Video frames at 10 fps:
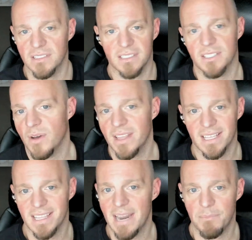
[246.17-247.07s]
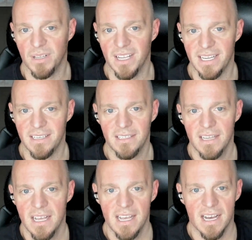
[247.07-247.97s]
And so I think that blend
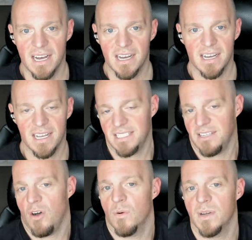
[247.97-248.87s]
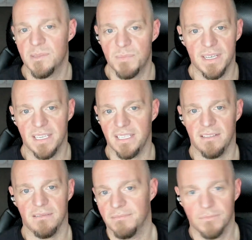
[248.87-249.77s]
has always been
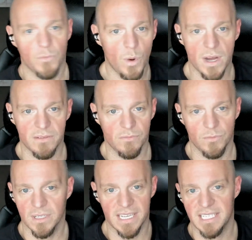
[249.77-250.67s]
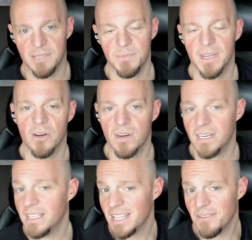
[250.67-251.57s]
what really gets me going.
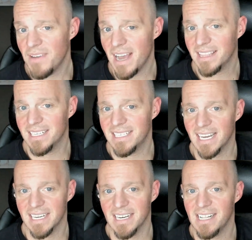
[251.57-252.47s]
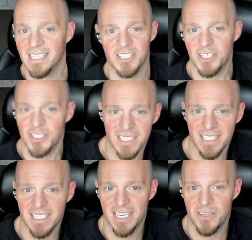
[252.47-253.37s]
And then the fact that technology just
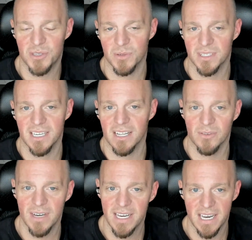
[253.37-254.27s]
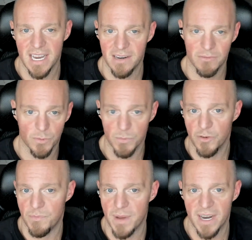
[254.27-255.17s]
continues to accelerate and
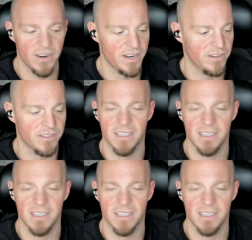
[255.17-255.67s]
remove barriers.